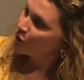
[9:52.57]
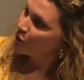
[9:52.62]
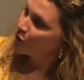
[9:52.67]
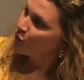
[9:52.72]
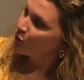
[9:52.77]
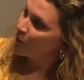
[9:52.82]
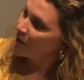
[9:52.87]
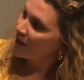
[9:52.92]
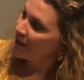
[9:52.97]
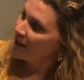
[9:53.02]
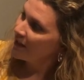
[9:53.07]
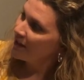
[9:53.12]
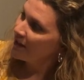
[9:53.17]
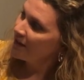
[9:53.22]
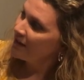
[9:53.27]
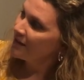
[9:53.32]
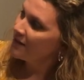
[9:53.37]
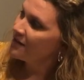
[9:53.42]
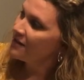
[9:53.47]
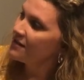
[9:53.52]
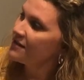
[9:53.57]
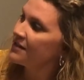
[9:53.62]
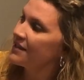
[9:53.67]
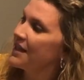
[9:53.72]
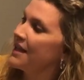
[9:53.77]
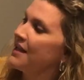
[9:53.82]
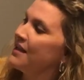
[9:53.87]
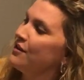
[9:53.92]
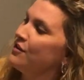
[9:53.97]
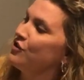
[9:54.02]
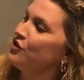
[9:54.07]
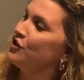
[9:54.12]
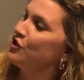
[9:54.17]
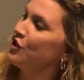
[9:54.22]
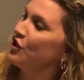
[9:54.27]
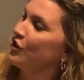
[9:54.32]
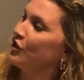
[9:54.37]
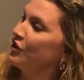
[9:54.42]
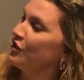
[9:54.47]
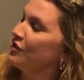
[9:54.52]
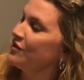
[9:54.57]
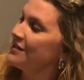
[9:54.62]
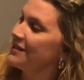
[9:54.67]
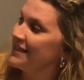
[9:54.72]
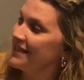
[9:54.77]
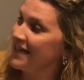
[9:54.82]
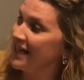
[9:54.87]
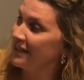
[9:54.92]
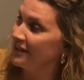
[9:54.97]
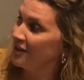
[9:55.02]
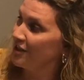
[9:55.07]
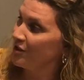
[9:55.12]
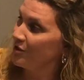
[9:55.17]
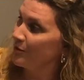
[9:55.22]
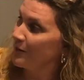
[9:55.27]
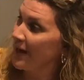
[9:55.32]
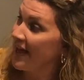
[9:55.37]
Green skin turns yellow